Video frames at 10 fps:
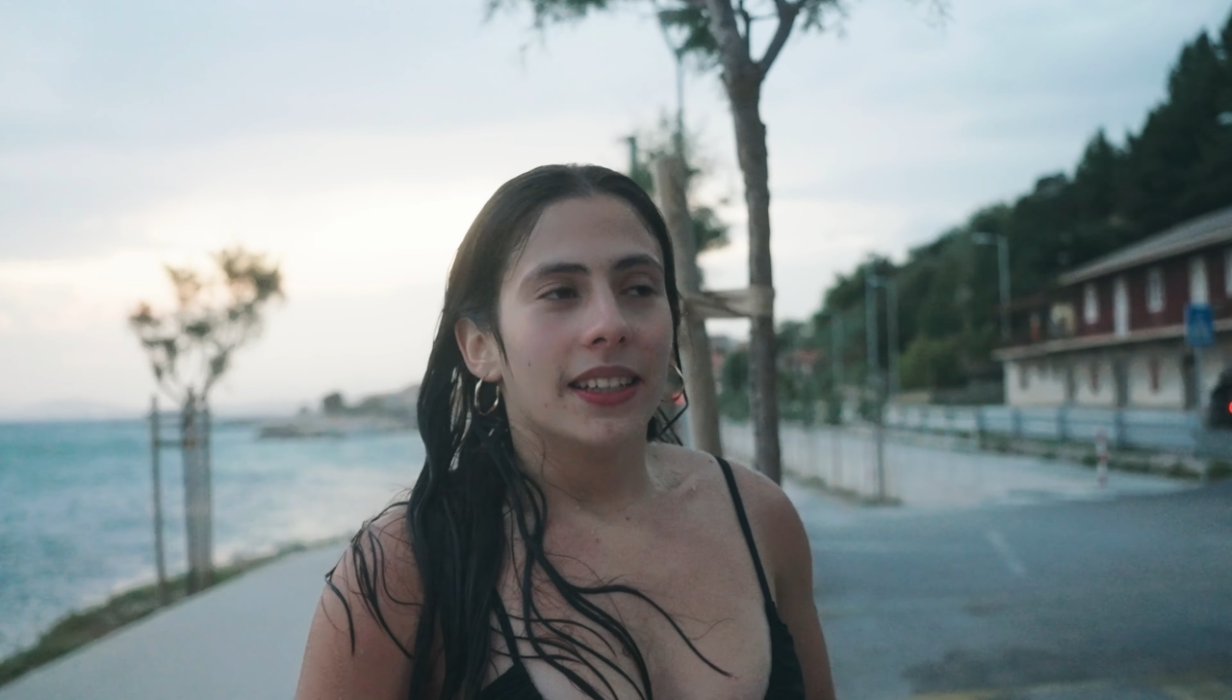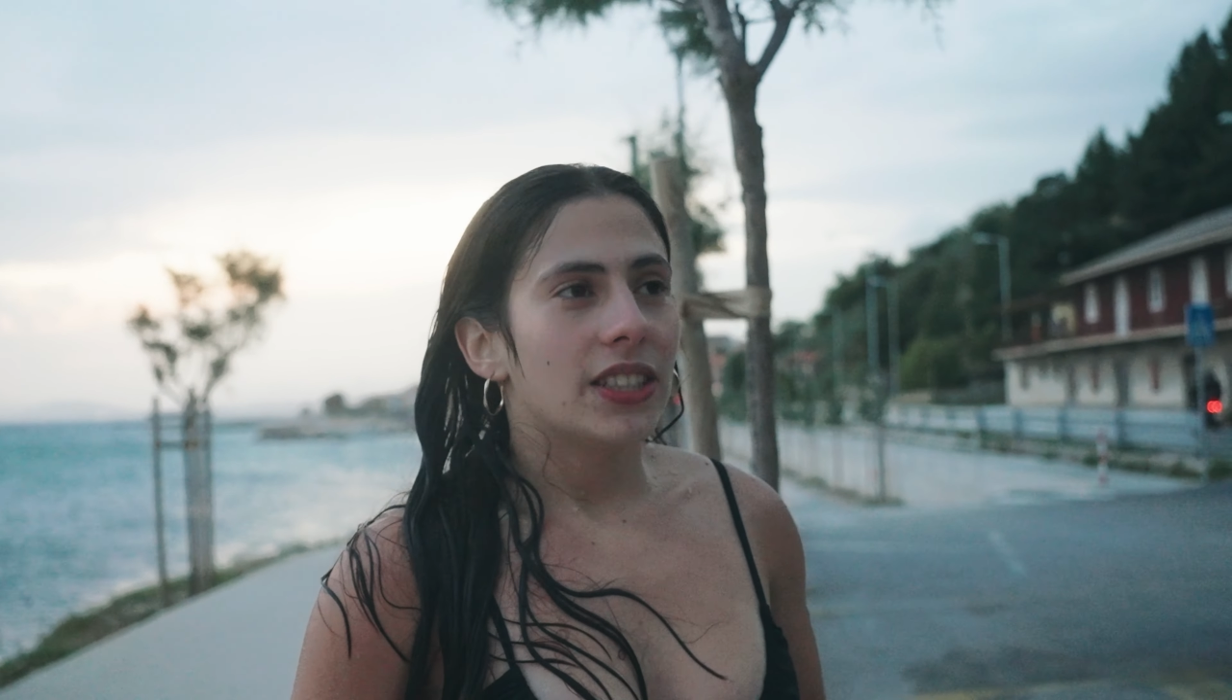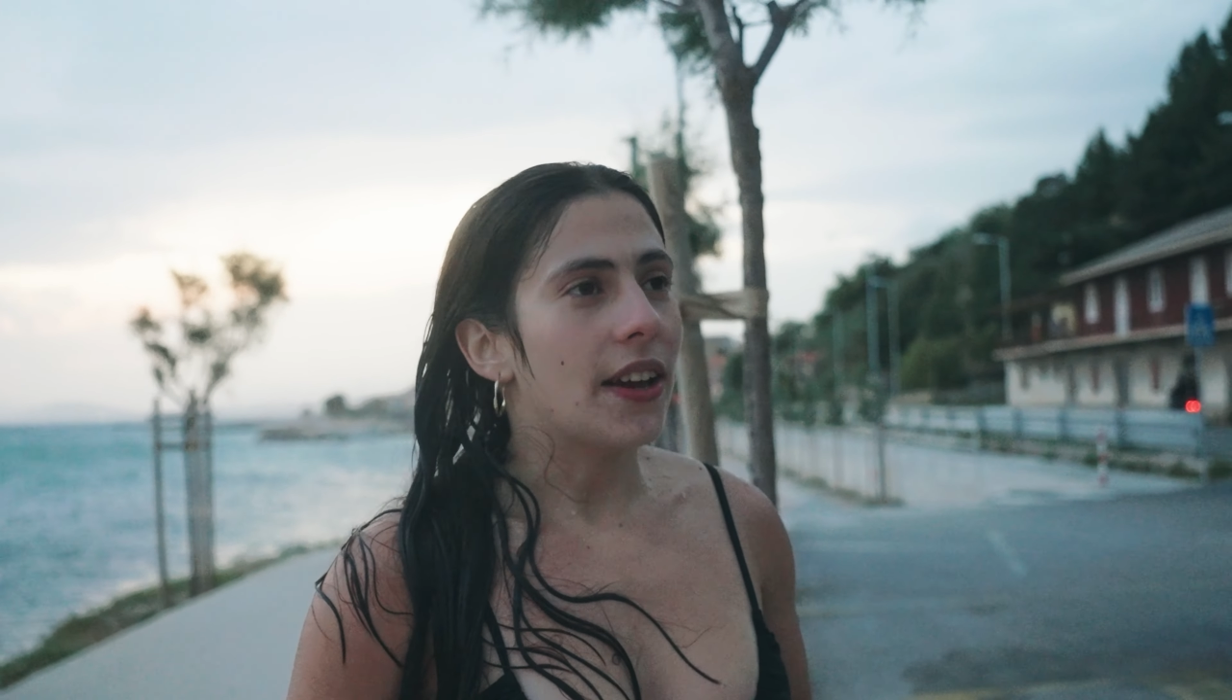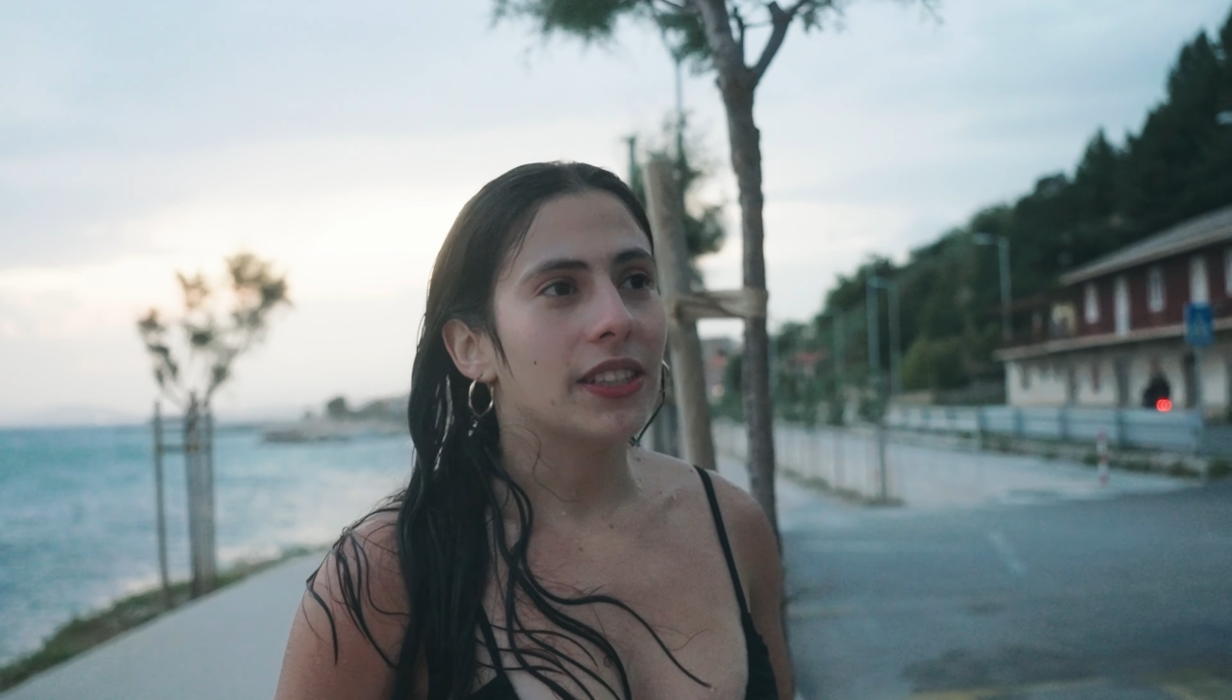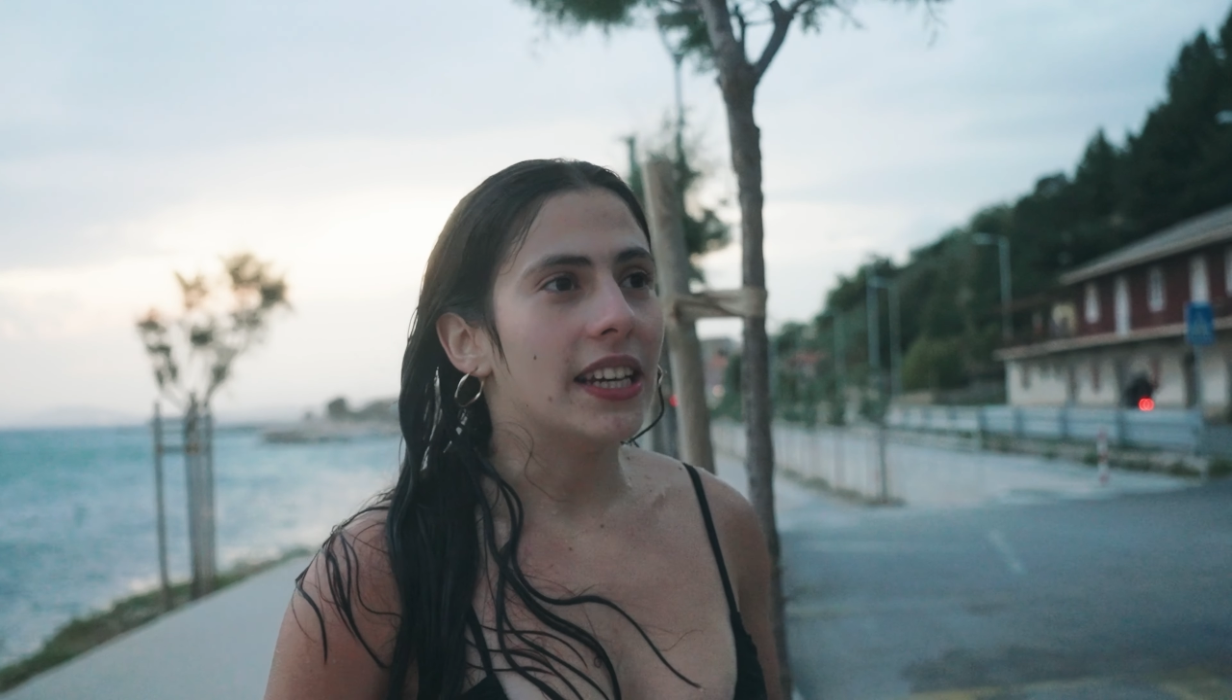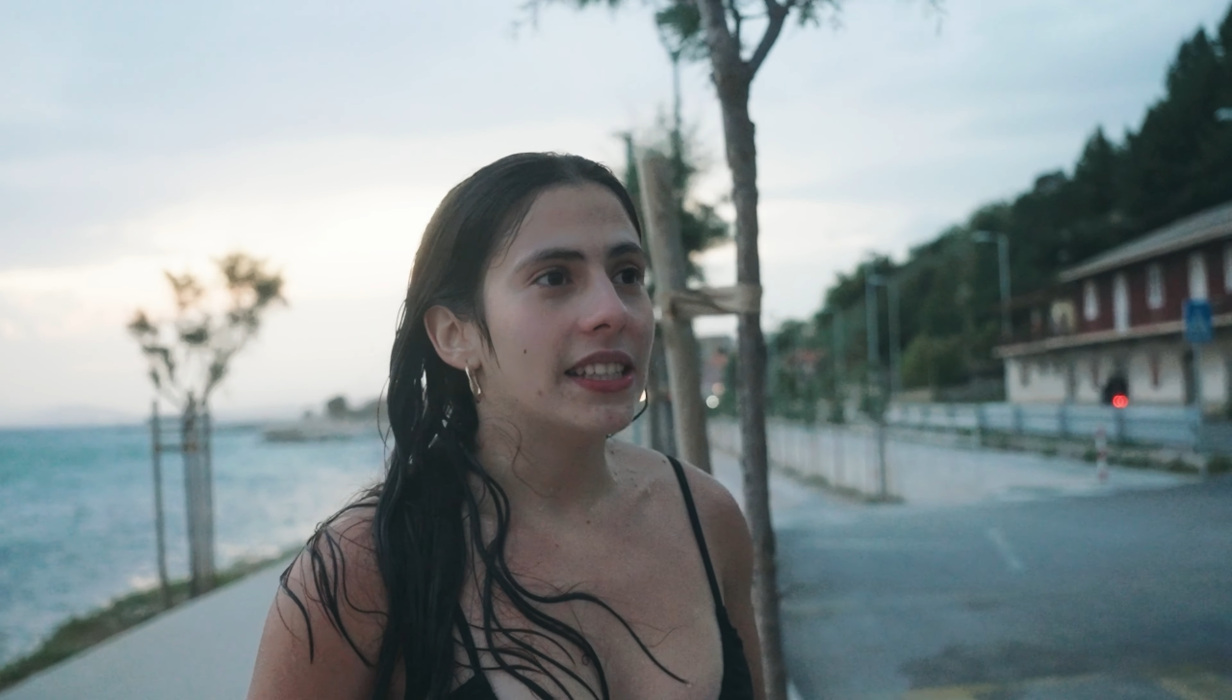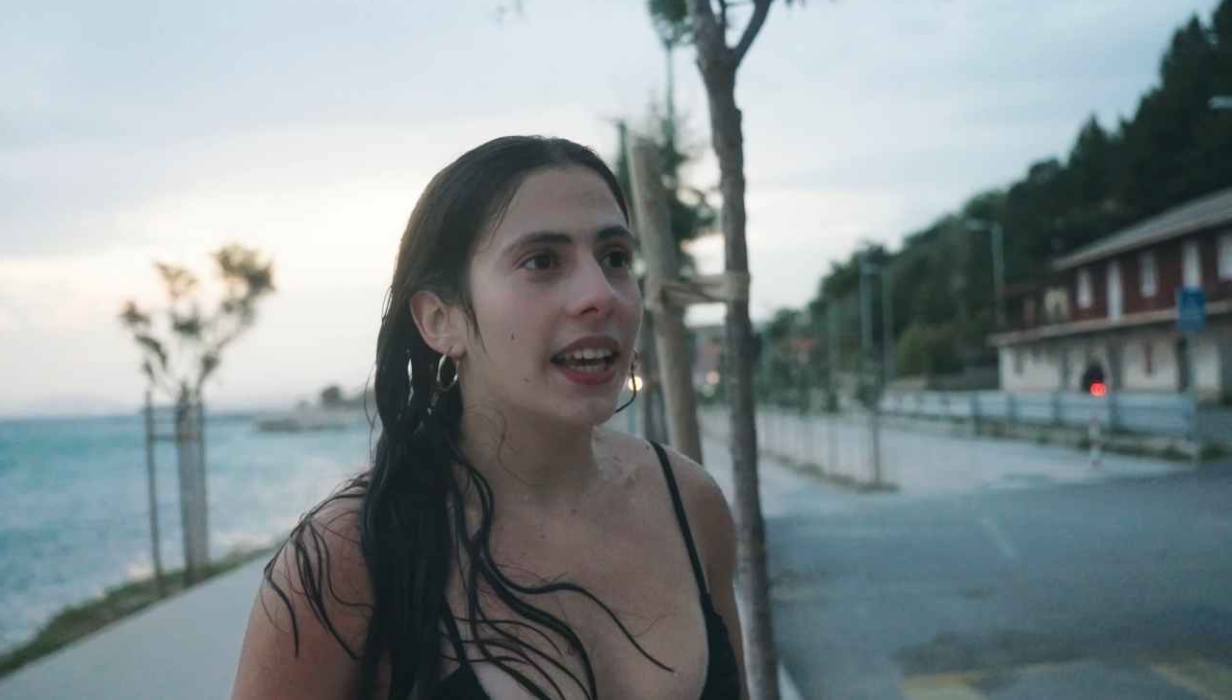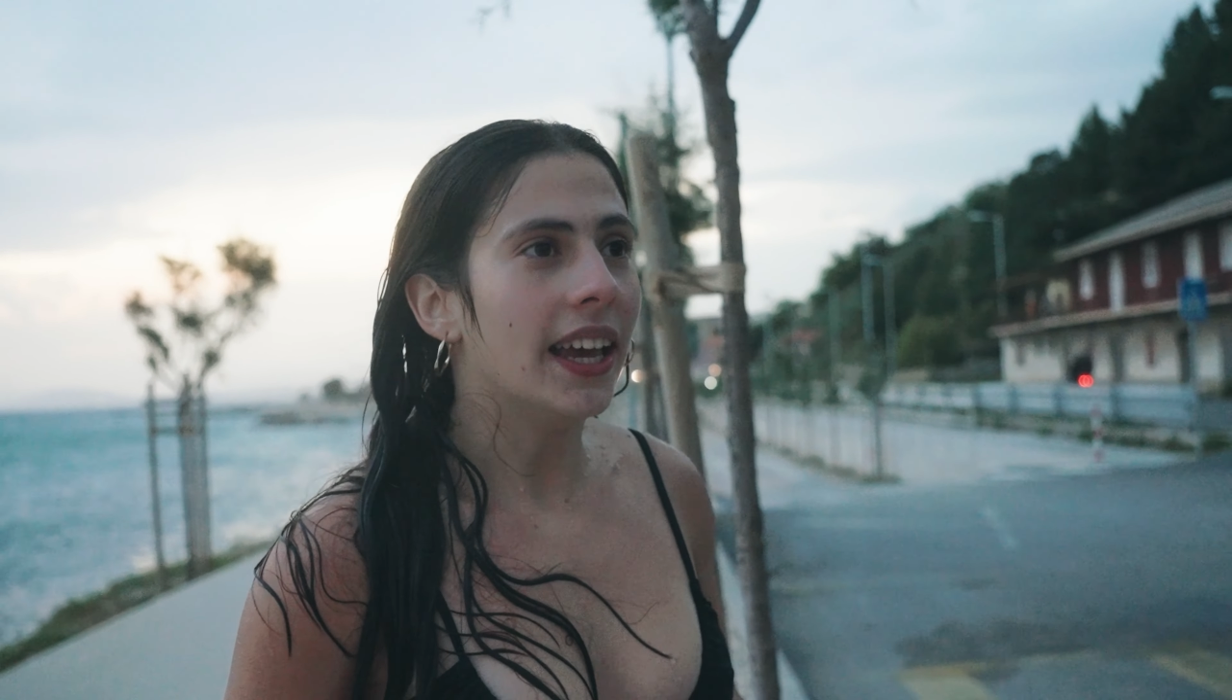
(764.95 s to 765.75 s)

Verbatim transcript: Chef's kiss.